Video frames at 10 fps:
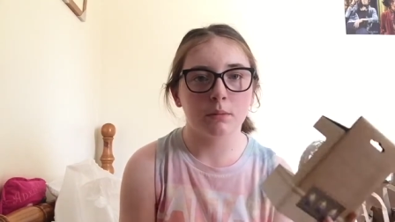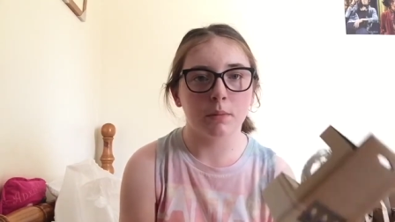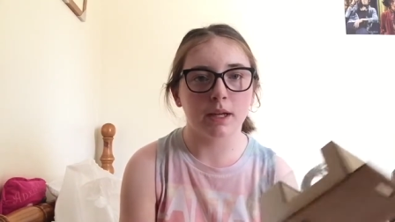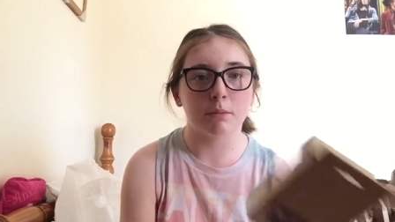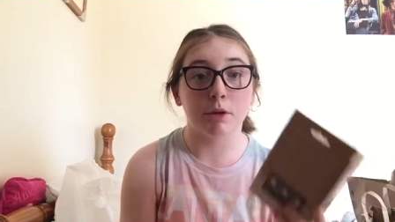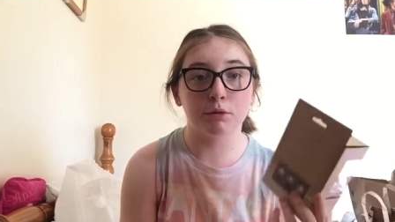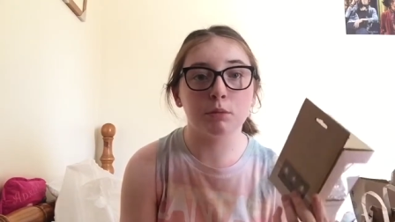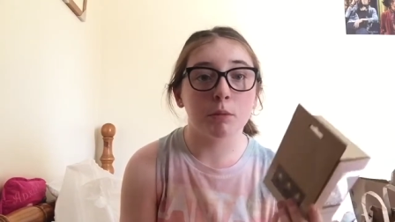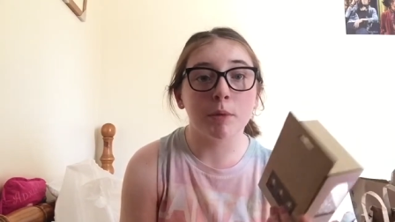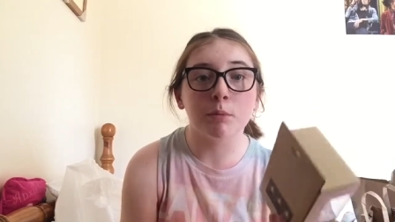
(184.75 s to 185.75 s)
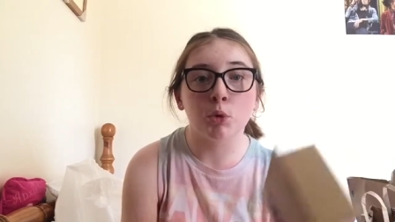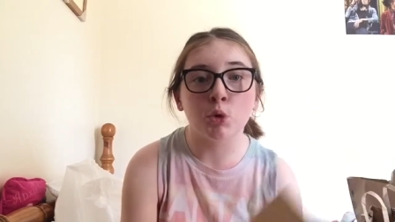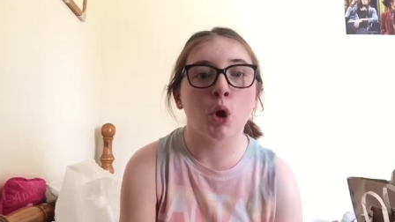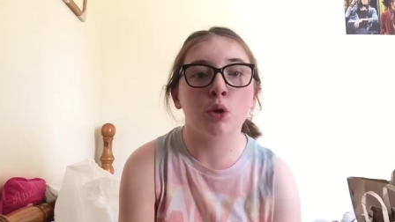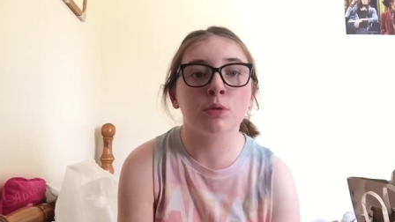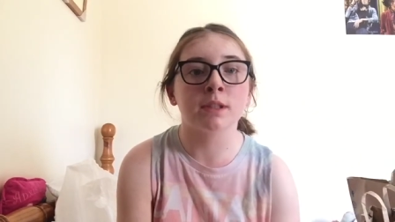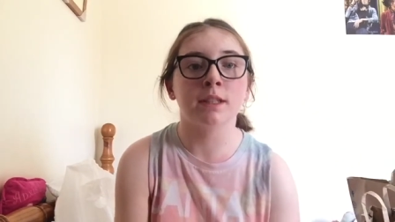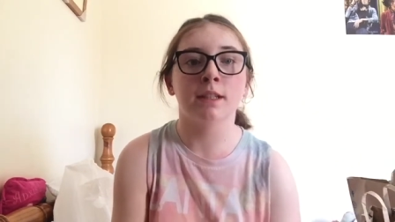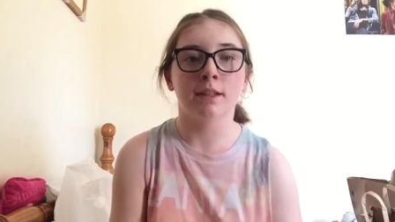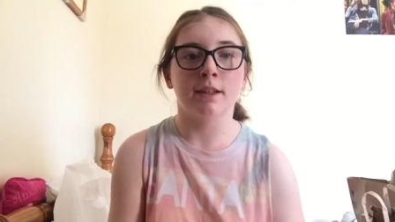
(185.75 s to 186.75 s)
make my room a bit more
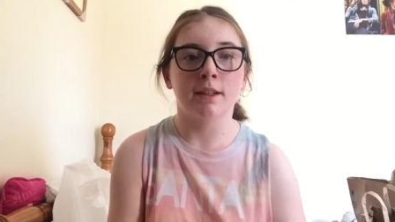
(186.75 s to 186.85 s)
cozy